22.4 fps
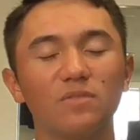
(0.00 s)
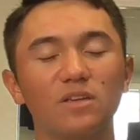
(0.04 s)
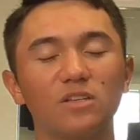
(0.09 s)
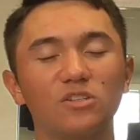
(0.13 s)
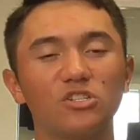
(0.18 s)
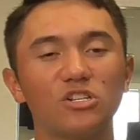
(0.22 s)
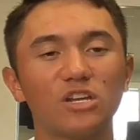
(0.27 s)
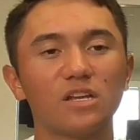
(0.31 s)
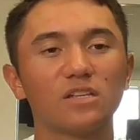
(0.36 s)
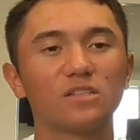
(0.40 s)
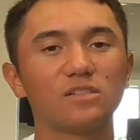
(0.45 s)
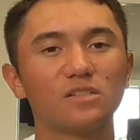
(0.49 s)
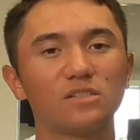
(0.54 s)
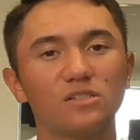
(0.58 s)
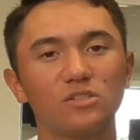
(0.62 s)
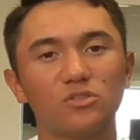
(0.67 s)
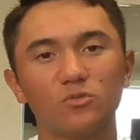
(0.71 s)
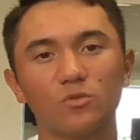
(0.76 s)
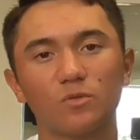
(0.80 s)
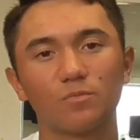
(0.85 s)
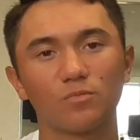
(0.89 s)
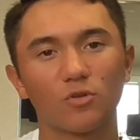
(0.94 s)
chances
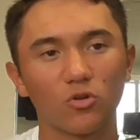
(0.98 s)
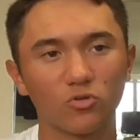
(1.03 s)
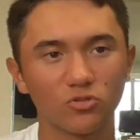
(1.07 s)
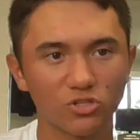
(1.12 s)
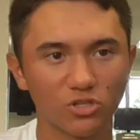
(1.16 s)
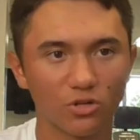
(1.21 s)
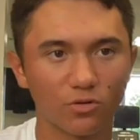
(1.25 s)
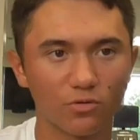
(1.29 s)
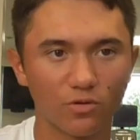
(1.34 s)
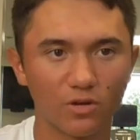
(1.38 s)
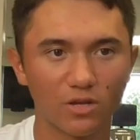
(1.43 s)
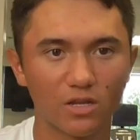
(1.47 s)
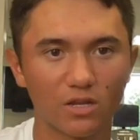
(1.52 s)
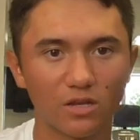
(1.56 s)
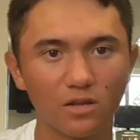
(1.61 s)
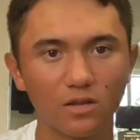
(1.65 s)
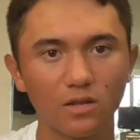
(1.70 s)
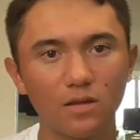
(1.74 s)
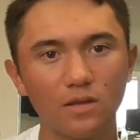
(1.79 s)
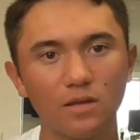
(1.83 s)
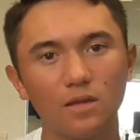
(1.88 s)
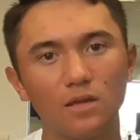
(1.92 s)
to approach the
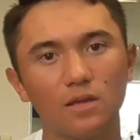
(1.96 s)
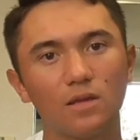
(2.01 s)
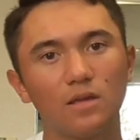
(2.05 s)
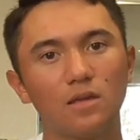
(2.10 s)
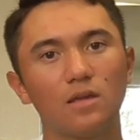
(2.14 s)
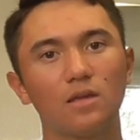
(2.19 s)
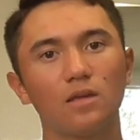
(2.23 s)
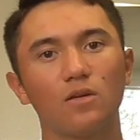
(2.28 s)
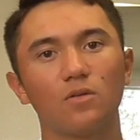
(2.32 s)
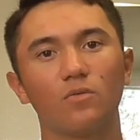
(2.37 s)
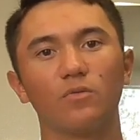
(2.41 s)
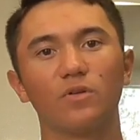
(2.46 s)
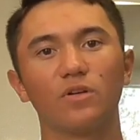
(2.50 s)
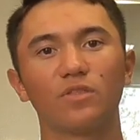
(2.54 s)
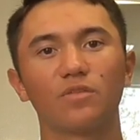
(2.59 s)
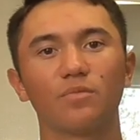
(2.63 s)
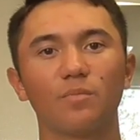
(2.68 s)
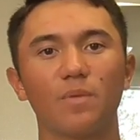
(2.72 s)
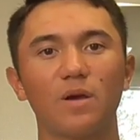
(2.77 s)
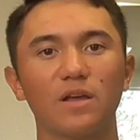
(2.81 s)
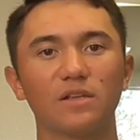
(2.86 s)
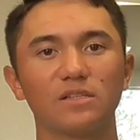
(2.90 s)
green
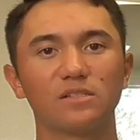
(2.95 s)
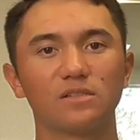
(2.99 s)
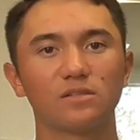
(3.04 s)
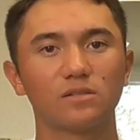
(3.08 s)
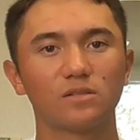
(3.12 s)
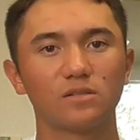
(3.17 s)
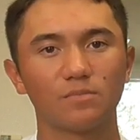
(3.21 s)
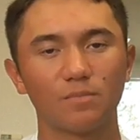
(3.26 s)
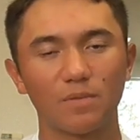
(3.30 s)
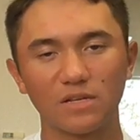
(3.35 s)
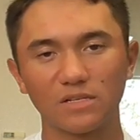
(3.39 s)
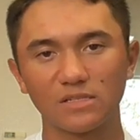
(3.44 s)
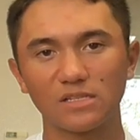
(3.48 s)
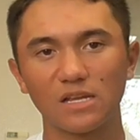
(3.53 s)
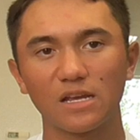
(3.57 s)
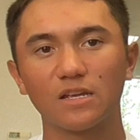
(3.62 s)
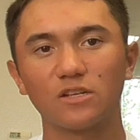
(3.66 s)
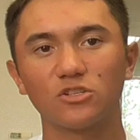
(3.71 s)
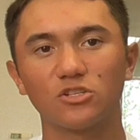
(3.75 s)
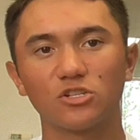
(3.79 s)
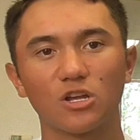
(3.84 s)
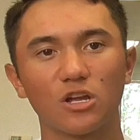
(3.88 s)
with my
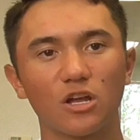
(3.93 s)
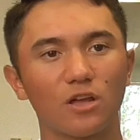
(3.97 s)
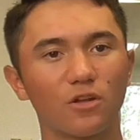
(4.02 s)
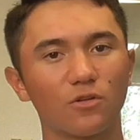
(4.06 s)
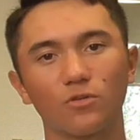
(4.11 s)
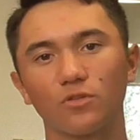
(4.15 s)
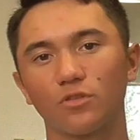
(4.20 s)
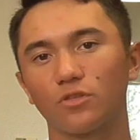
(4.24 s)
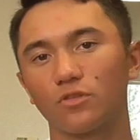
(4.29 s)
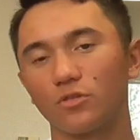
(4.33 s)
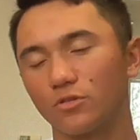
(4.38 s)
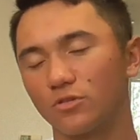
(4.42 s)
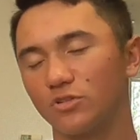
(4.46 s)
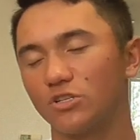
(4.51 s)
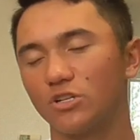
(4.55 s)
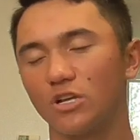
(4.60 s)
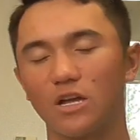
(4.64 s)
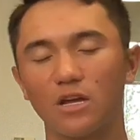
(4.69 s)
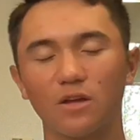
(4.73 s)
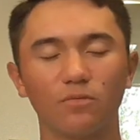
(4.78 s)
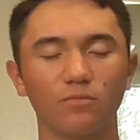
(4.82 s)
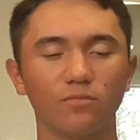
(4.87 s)
second shot or third
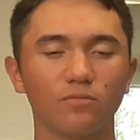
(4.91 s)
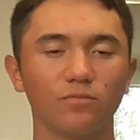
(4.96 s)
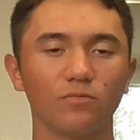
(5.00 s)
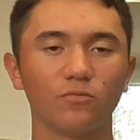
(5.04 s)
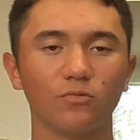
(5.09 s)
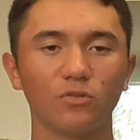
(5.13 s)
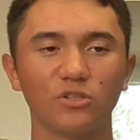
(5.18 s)
shot,